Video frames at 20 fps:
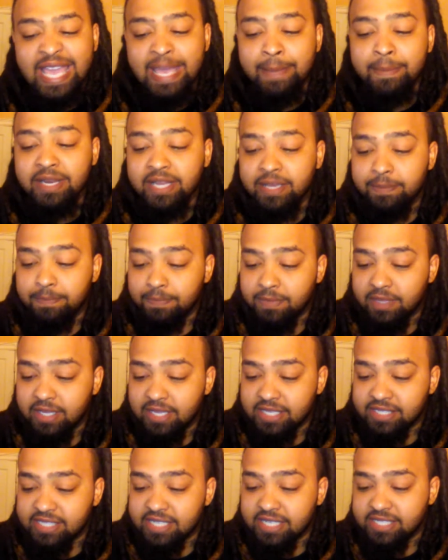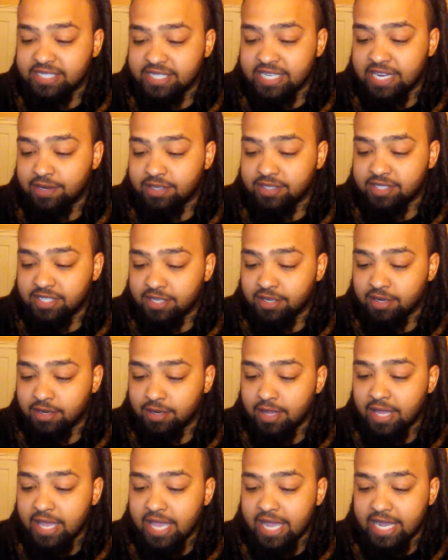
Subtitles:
imminent," said Sarah Seeger,